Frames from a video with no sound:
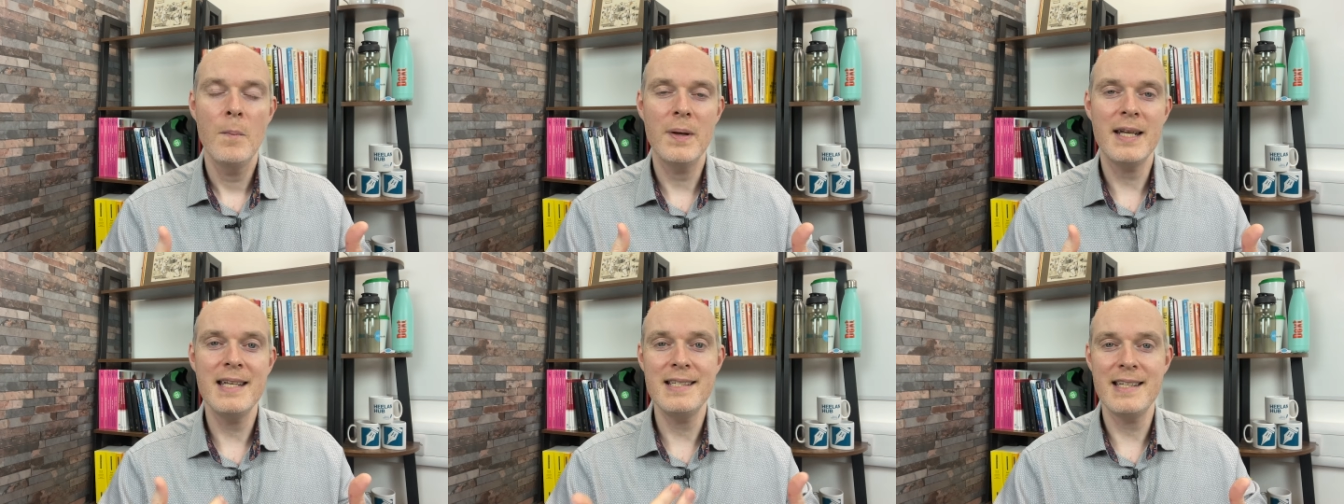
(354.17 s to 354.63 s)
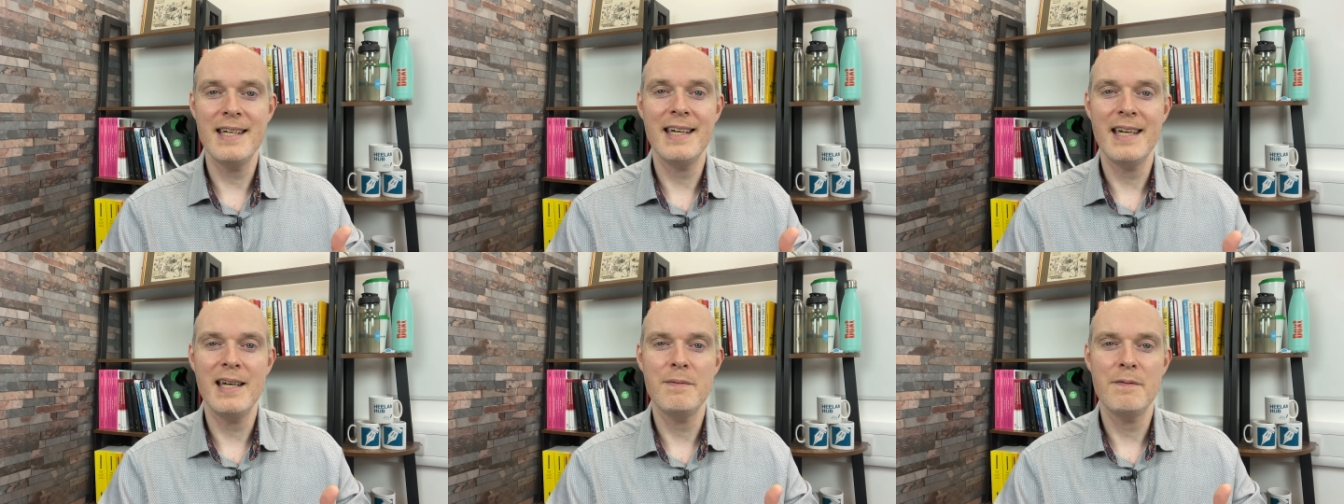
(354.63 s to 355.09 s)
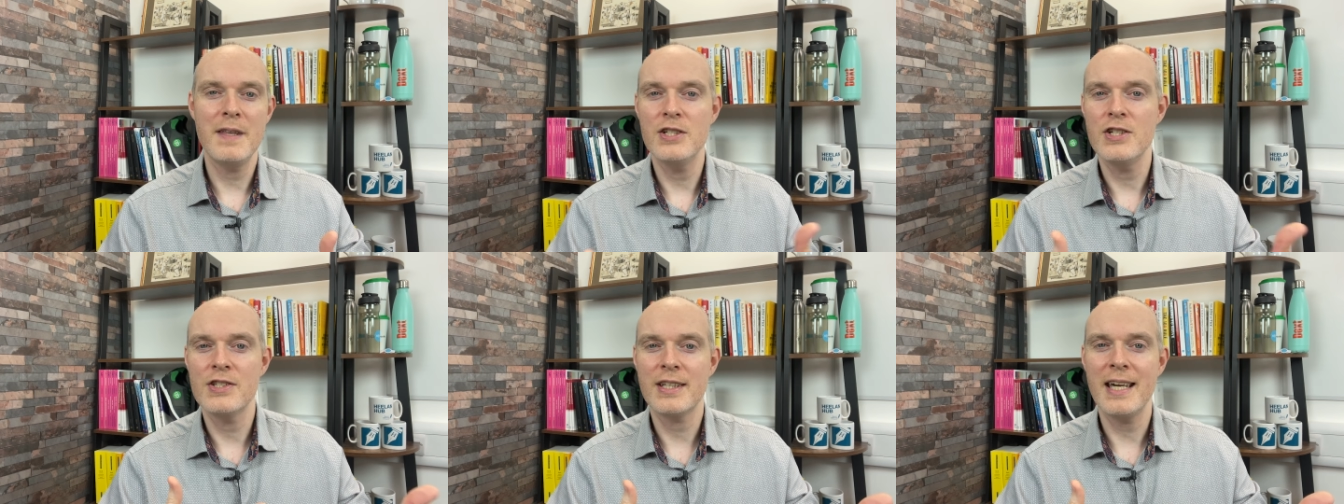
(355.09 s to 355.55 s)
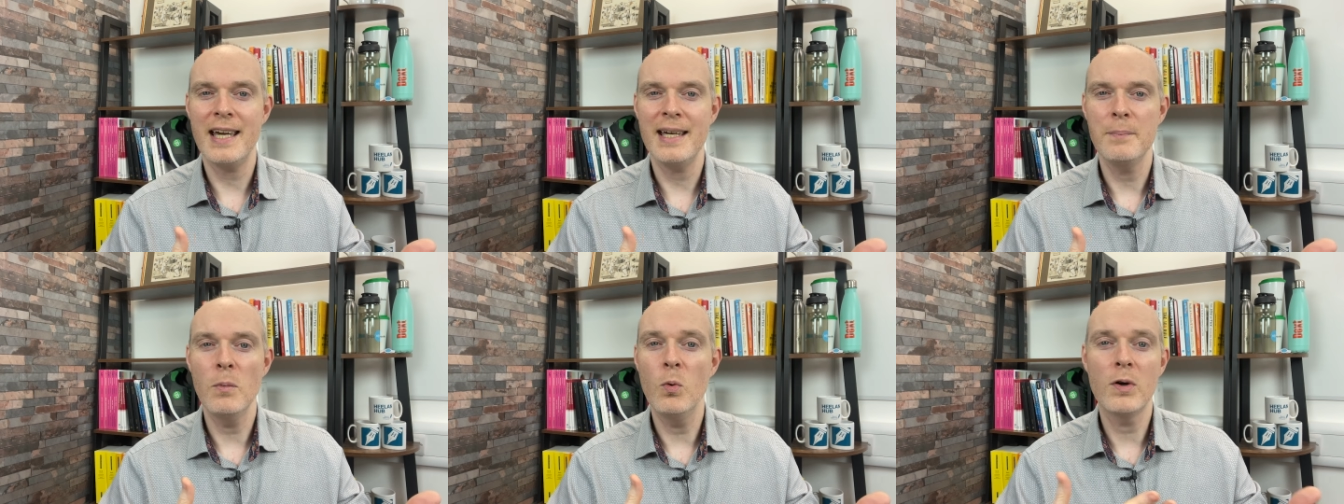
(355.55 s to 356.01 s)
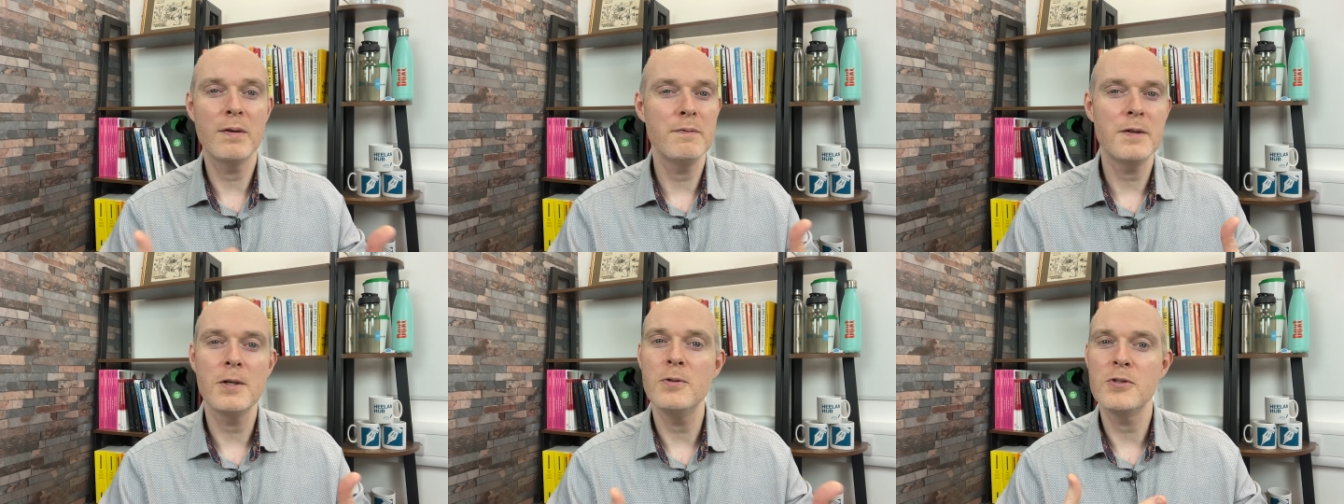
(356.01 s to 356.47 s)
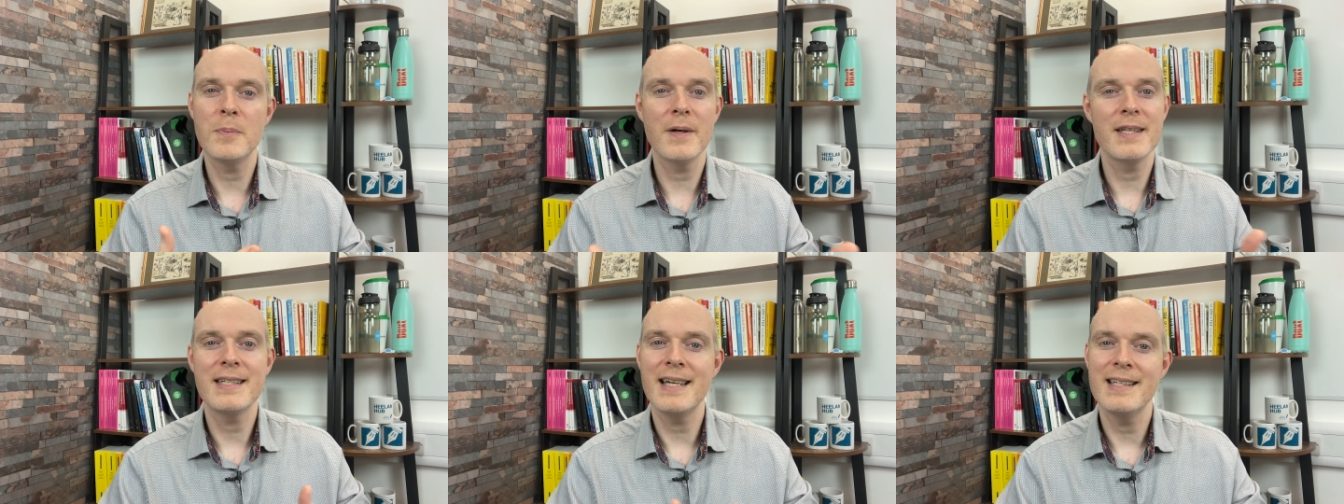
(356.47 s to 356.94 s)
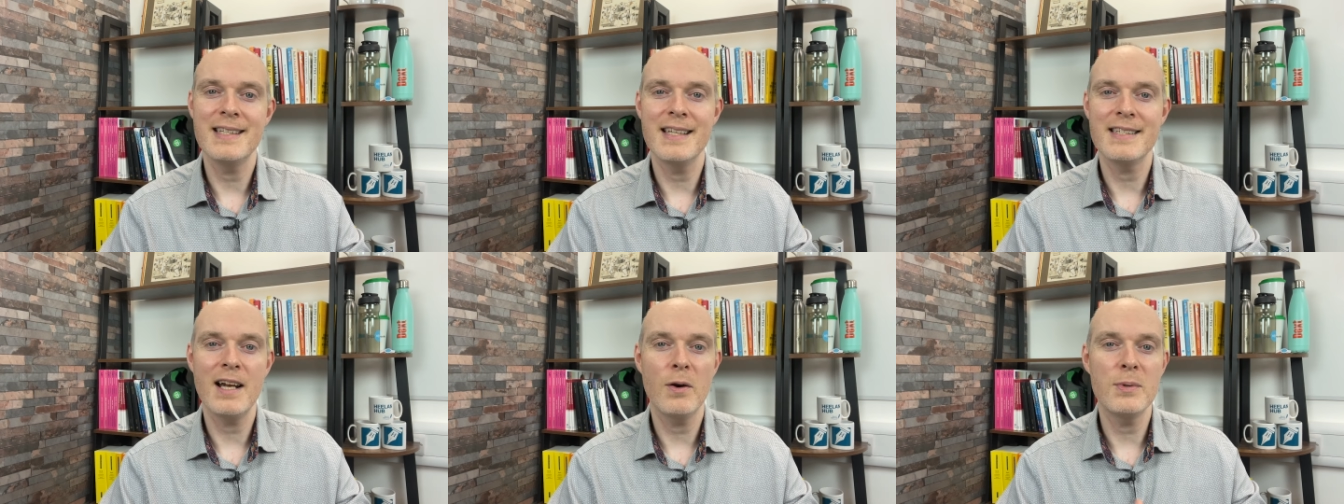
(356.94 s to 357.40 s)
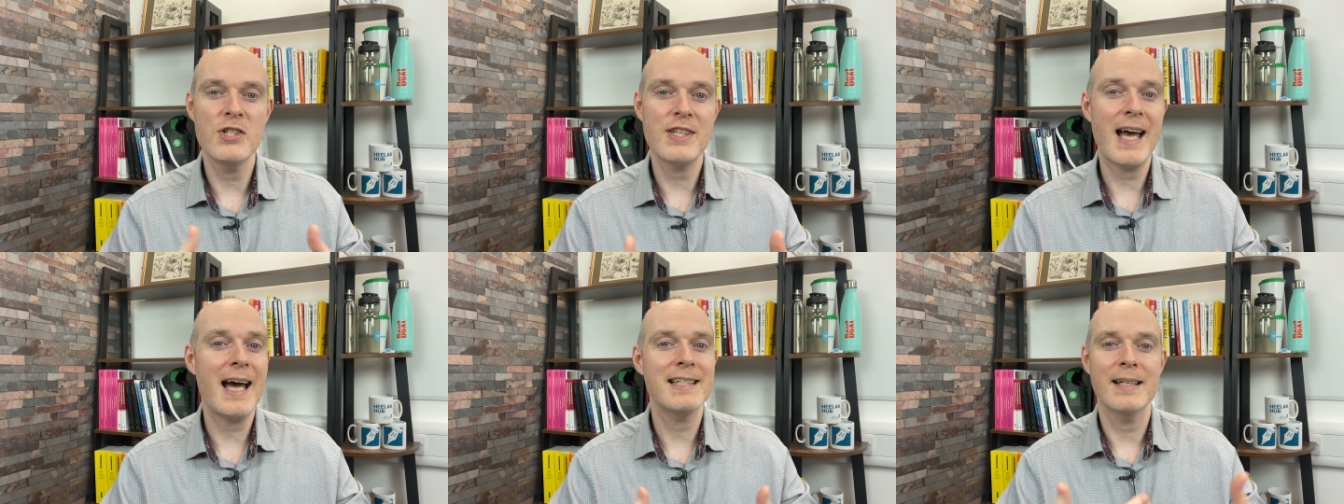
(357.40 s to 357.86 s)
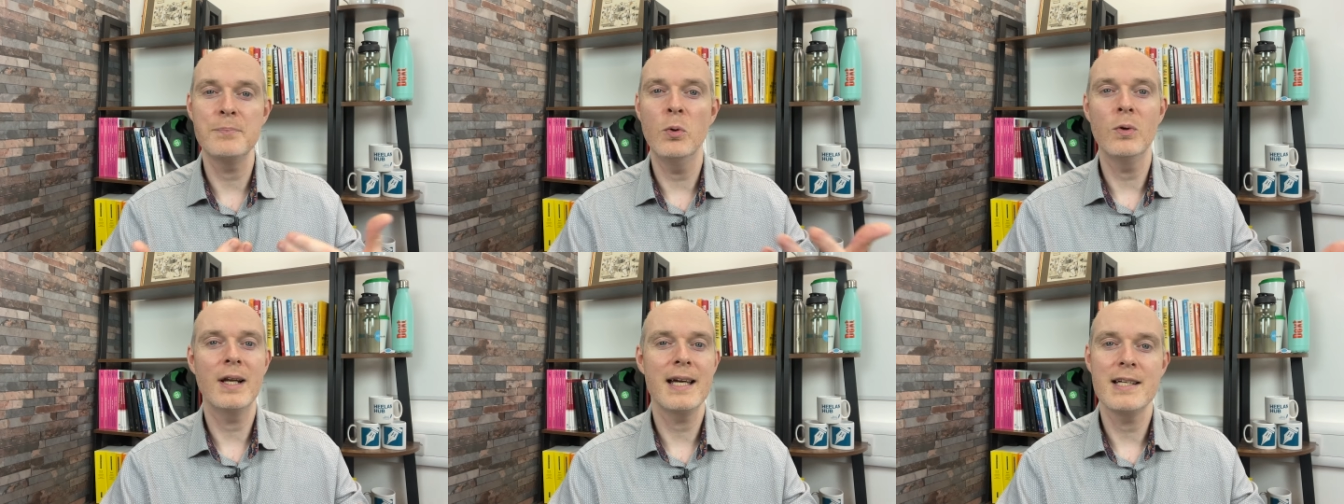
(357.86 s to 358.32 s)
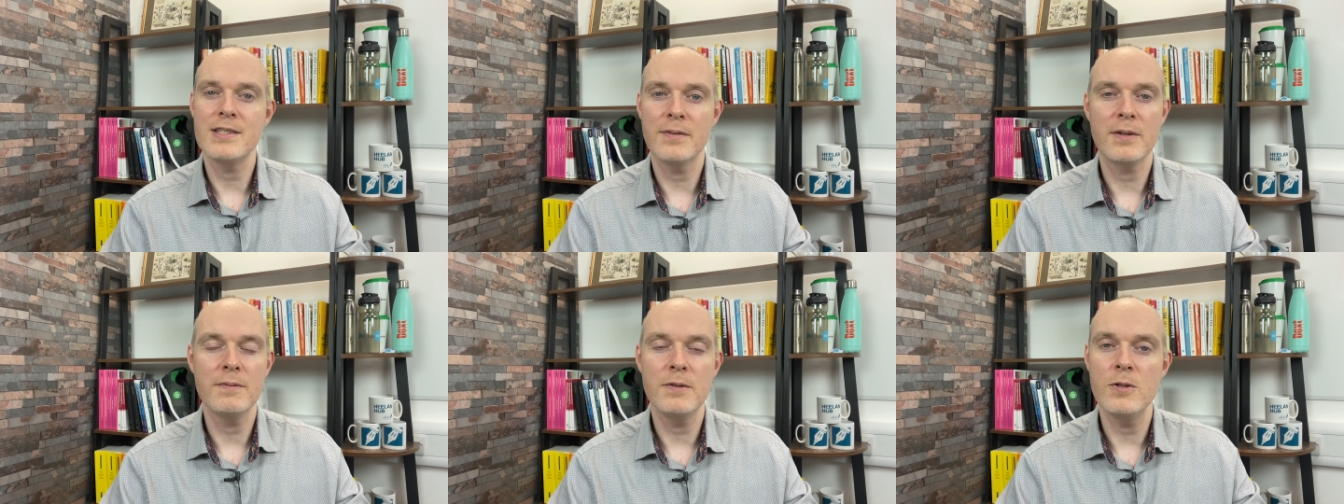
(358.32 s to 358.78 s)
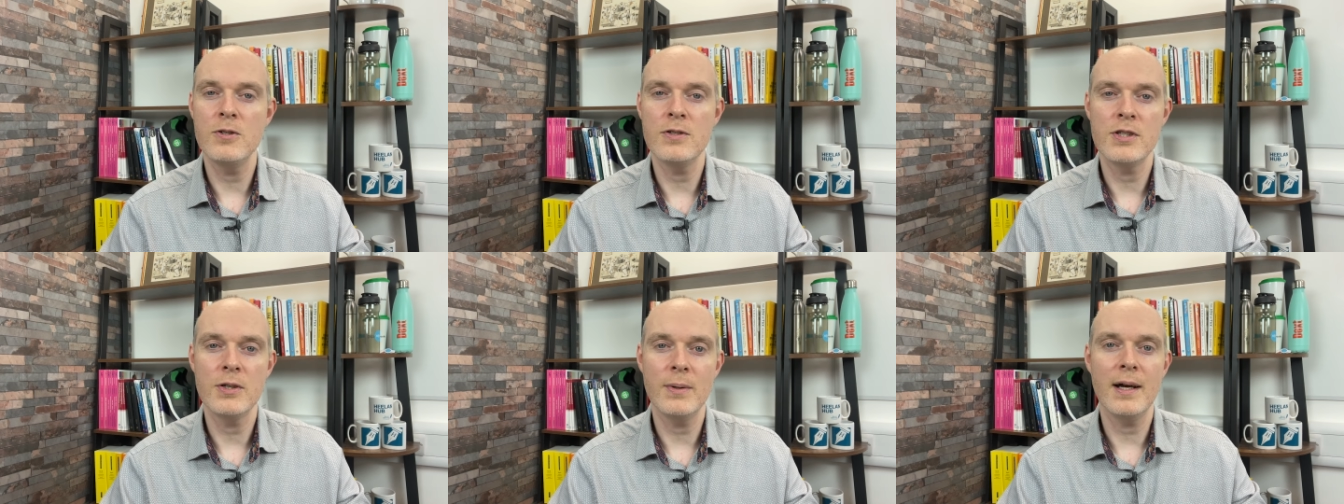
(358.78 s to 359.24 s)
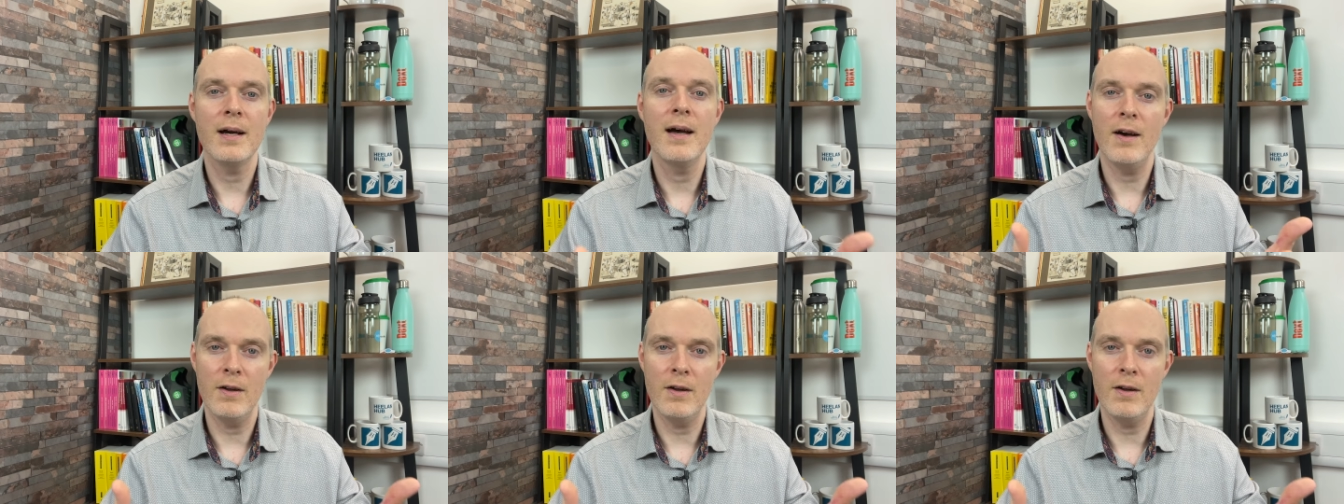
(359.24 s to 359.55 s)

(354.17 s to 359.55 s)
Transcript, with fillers: but is it if they're just getting more confused by the data that's there? Are we just adding more layers of confusion to it?